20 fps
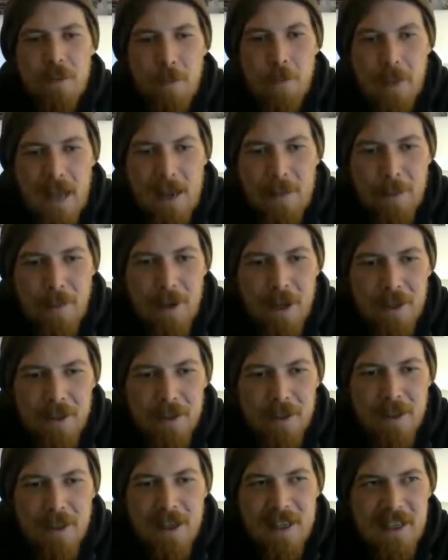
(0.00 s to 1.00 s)
Blackburn.
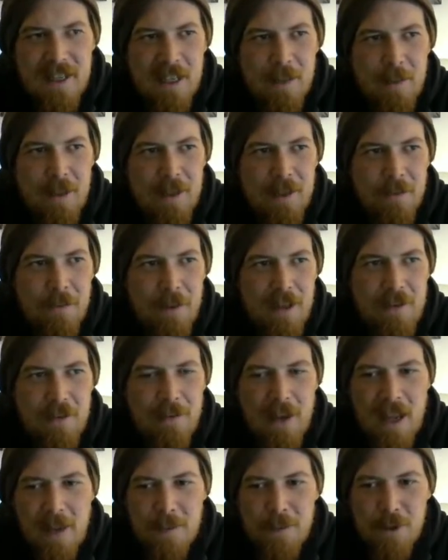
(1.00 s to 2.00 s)
It's going to be a defeat
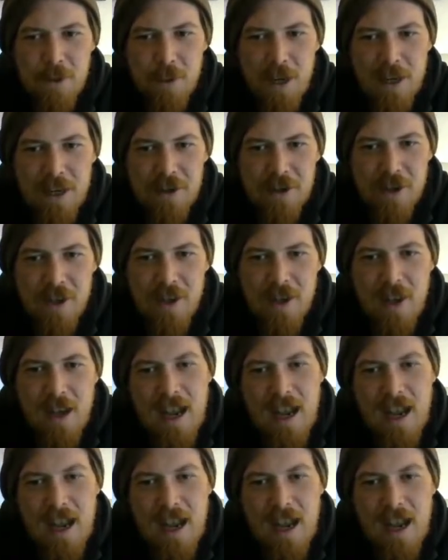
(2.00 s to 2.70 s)
for Ipswich.